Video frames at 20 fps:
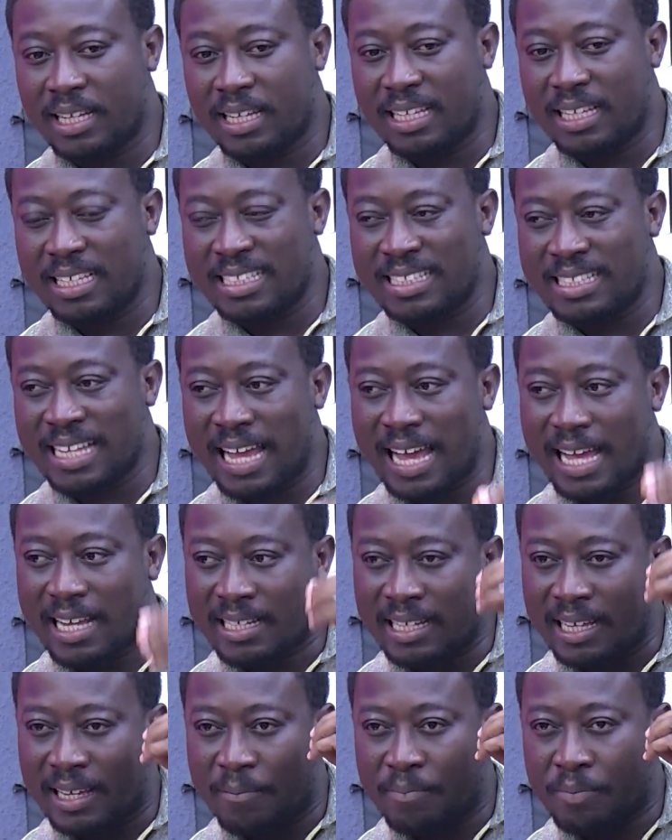the,
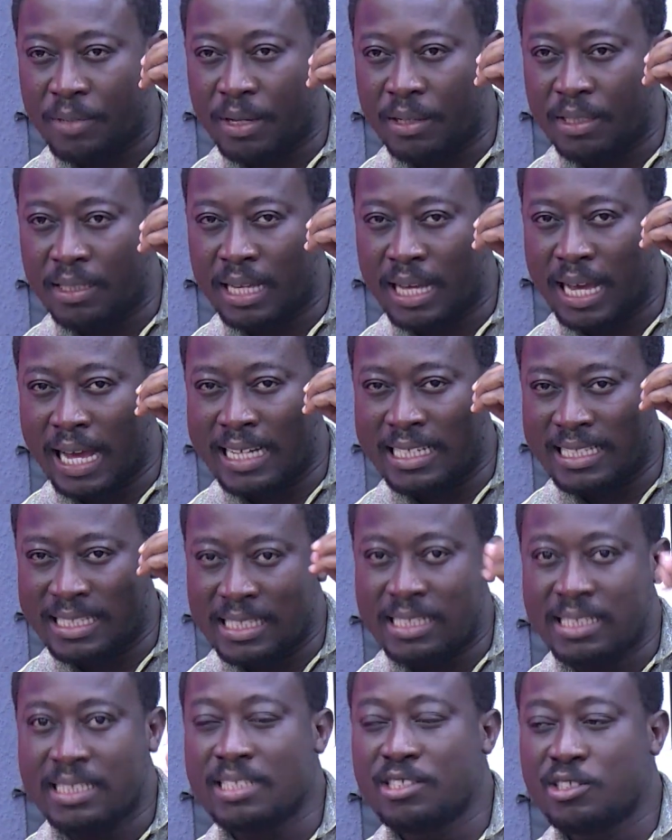the, the, the
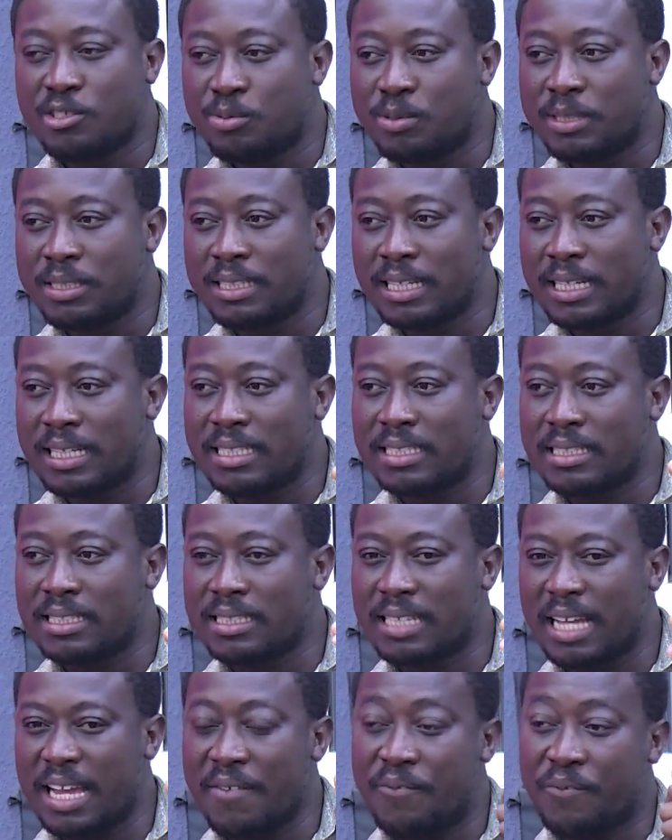addition to it is
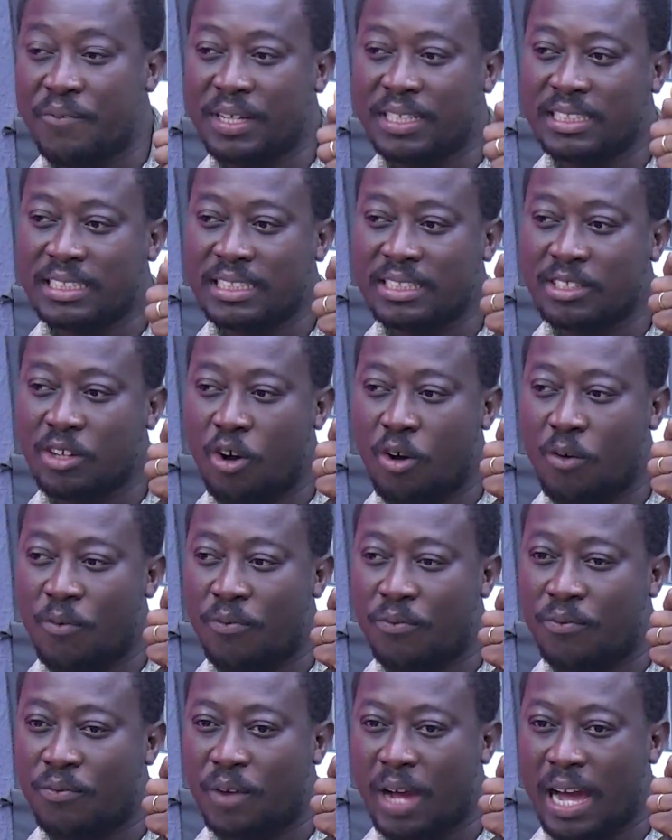the infliction of
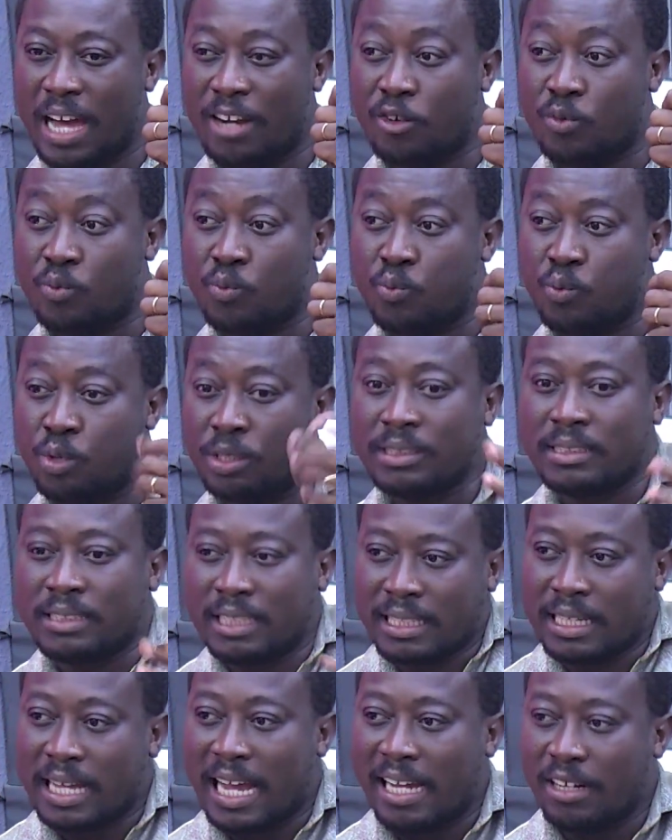an Pain.
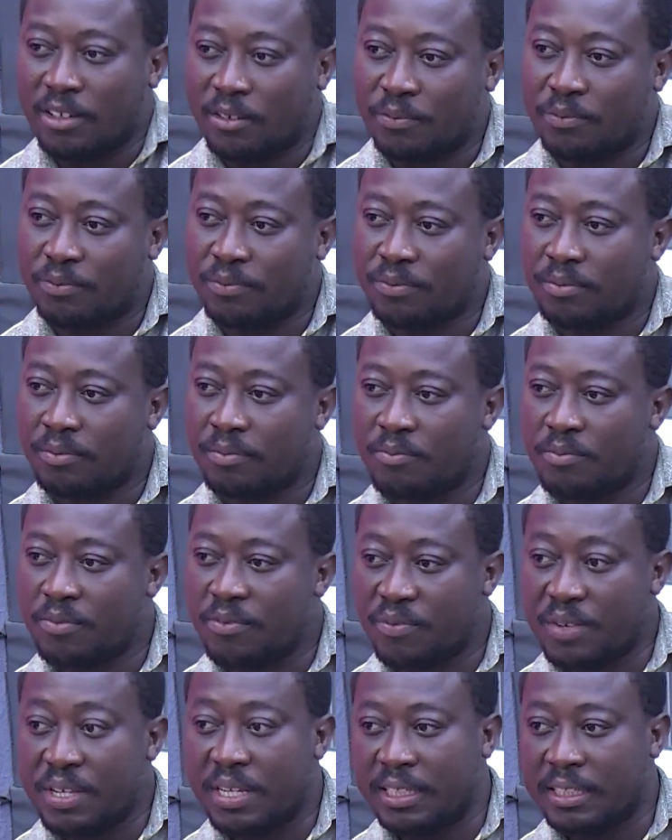unwanted kind of. So it's not just
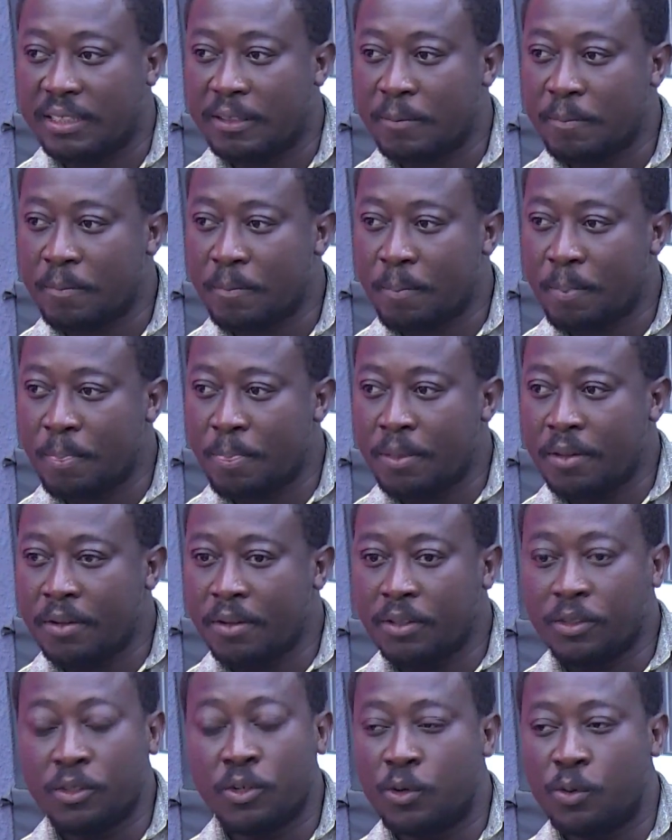about food. using the cane on the
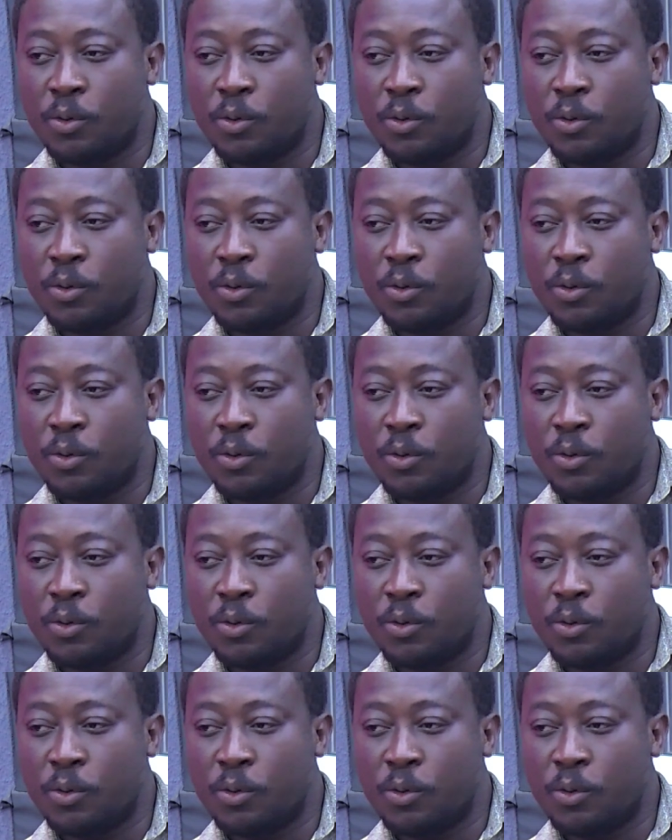child that no,